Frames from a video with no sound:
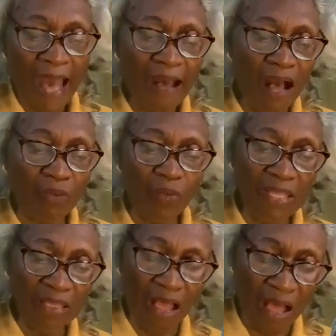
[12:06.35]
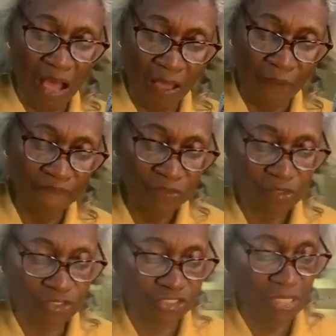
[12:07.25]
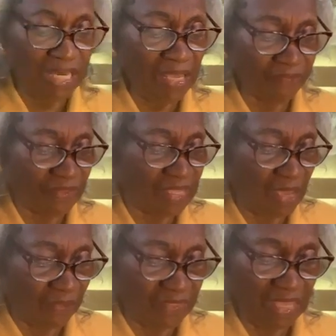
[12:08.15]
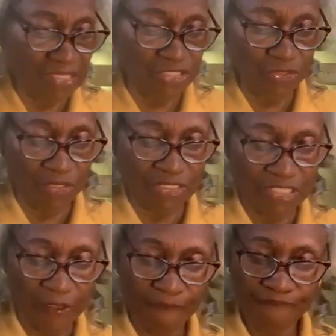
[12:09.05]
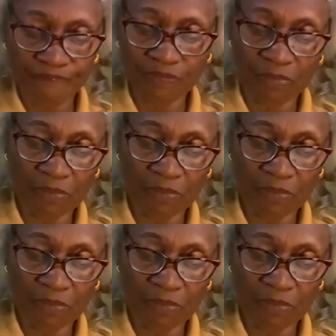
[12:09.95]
How we um, live together in unity.